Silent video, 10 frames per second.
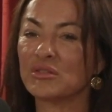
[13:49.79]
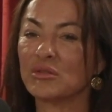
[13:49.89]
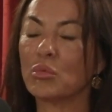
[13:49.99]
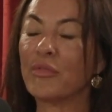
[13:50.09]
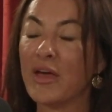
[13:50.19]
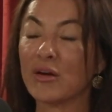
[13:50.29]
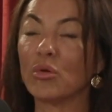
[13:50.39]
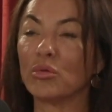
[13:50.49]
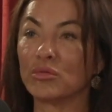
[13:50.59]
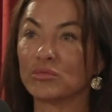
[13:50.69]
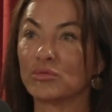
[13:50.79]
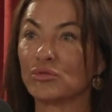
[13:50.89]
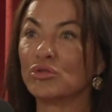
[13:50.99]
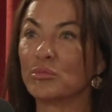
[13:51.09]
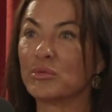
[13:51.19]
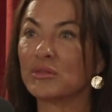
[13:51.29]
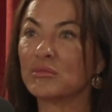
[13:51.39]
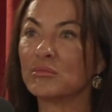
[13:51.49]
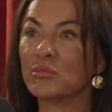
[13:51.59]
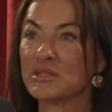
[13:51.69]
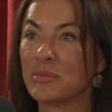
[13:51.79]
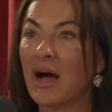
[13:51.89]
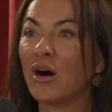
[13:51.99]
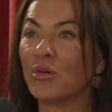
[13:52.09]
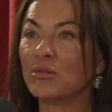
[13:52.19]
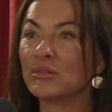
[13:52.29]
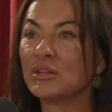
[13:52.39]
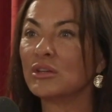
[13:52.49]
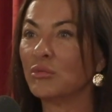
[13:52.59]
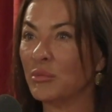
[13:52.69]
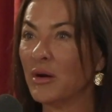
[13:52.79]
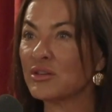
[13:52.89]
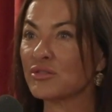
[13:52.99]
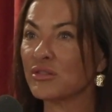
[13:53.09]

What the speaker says: what that whole group was about. We went